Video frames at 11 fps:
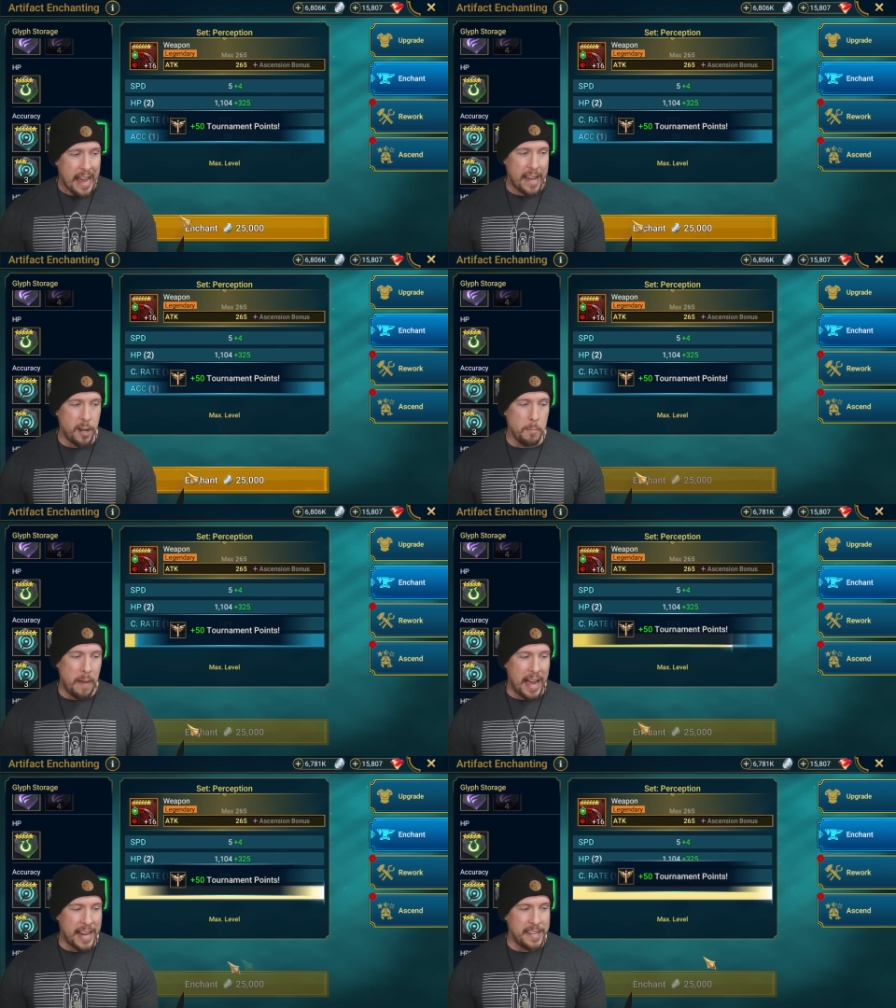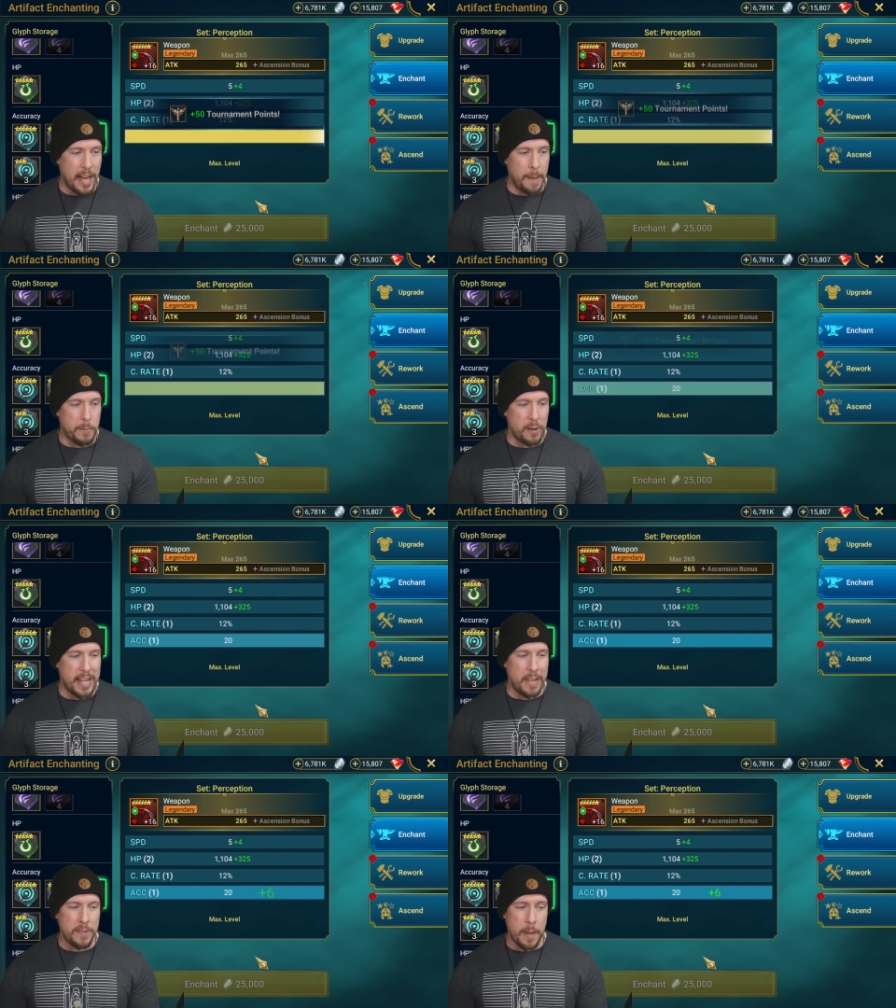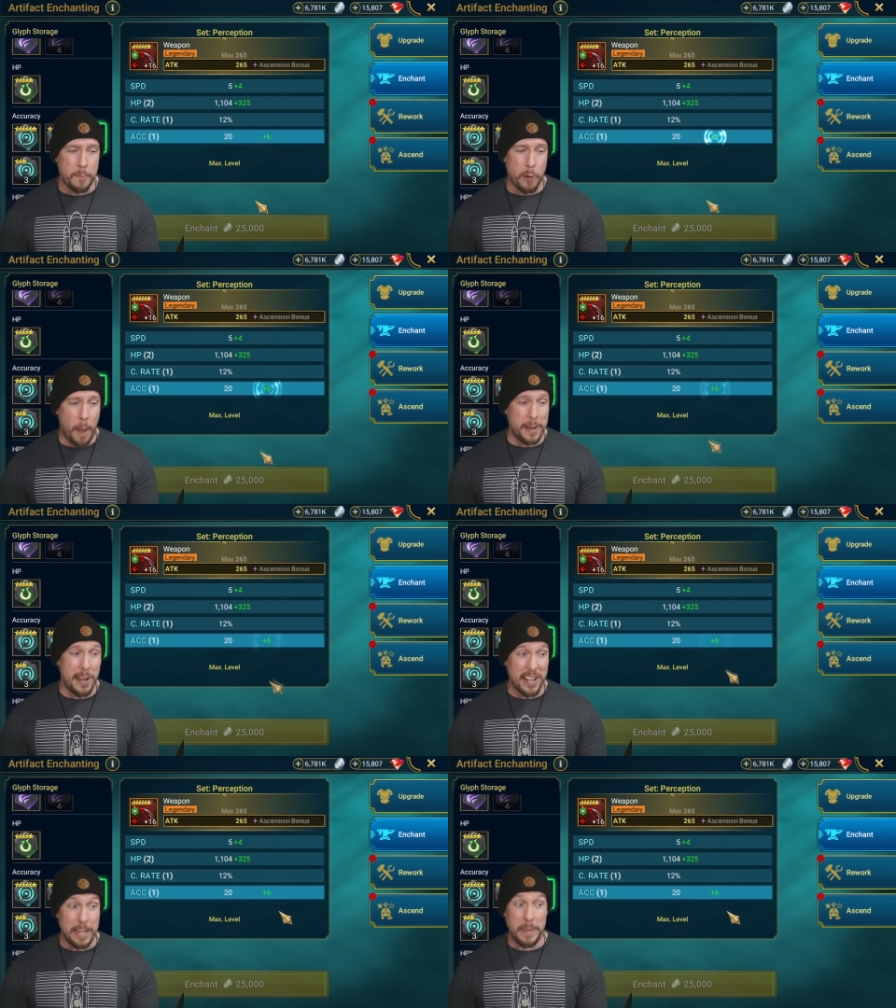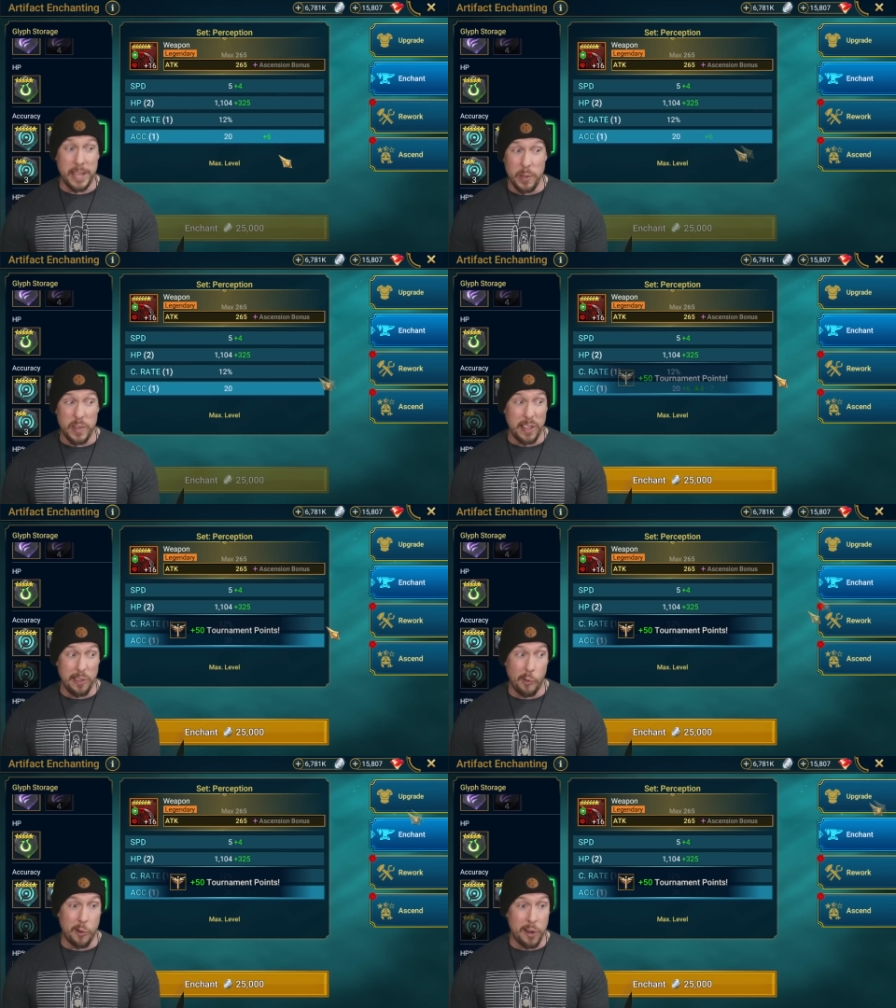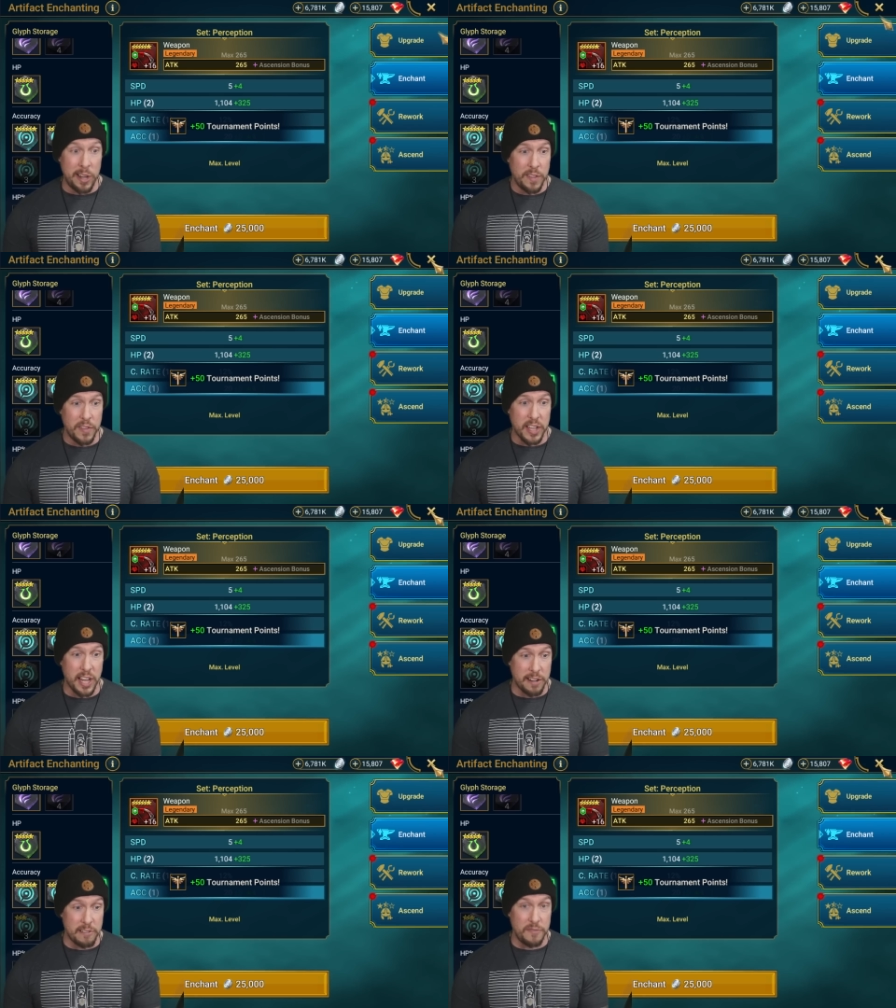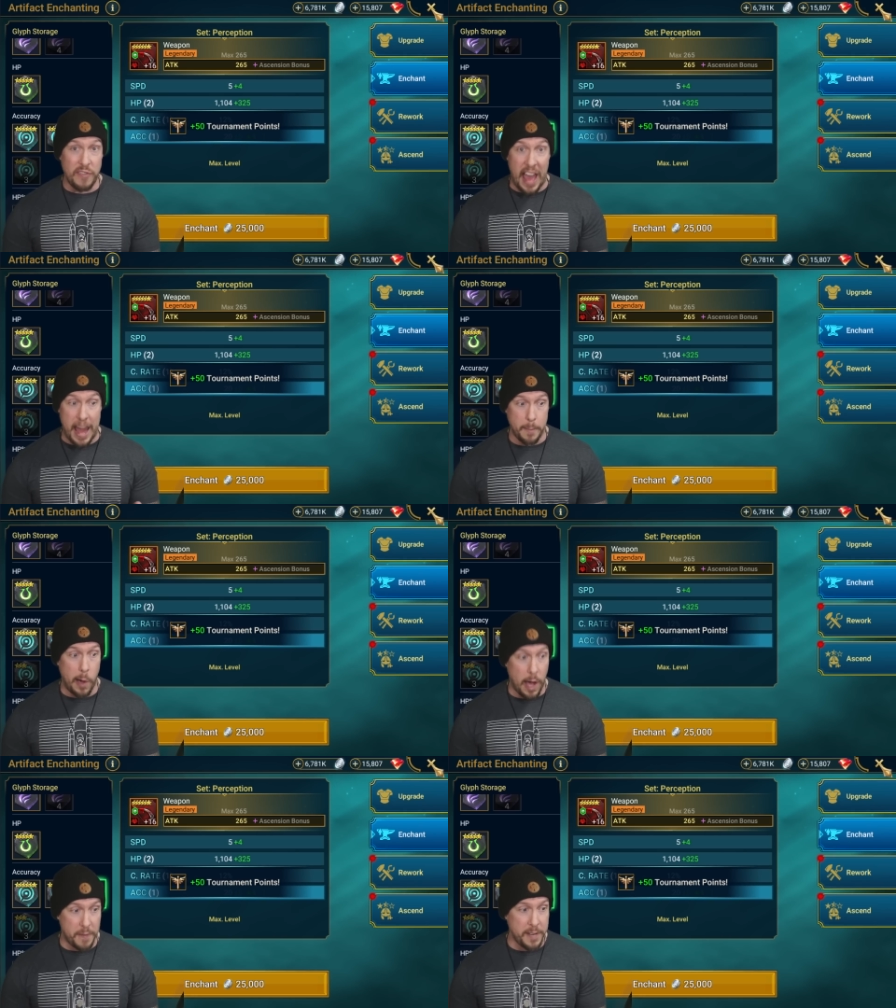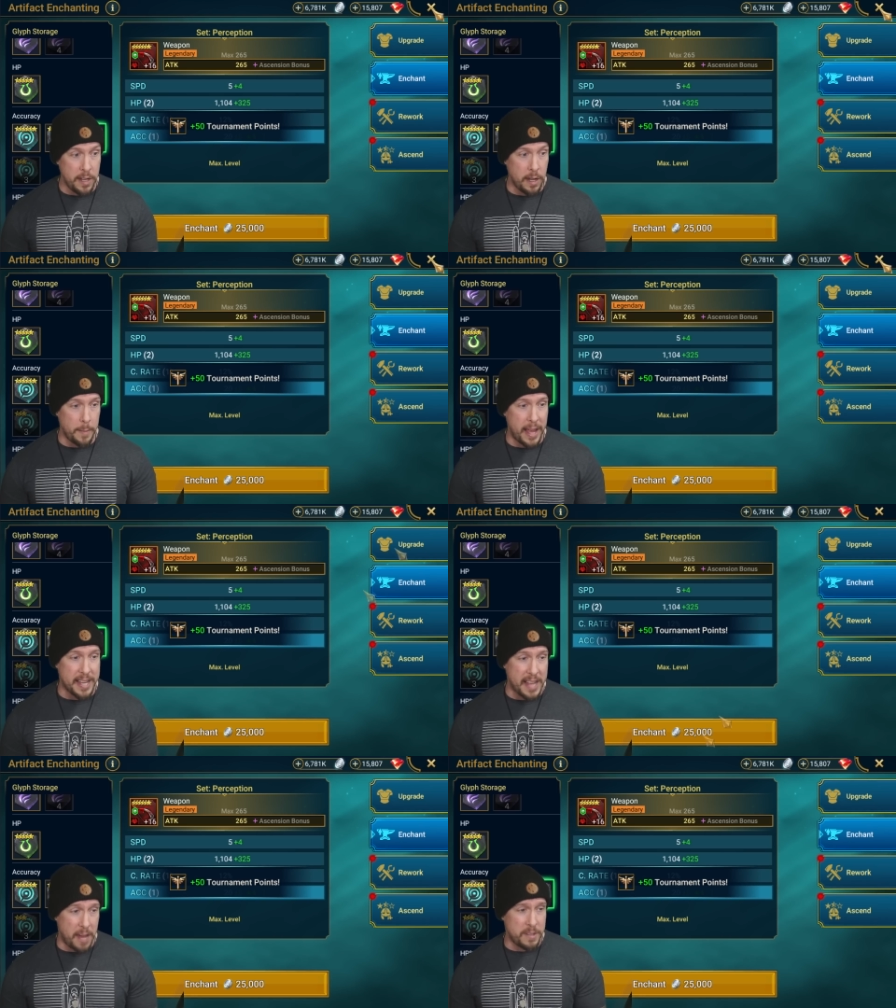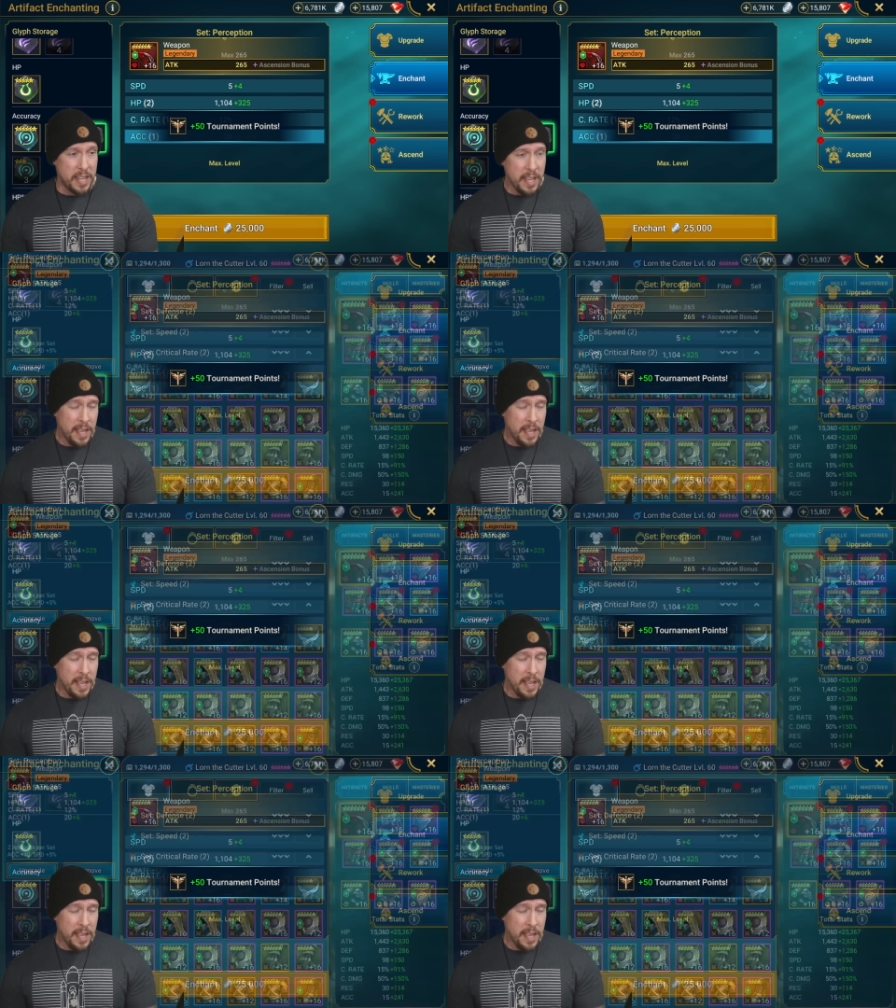I don't mind upgrading, even though I'm probably not going to be using Lorne the Cutter that often on my account.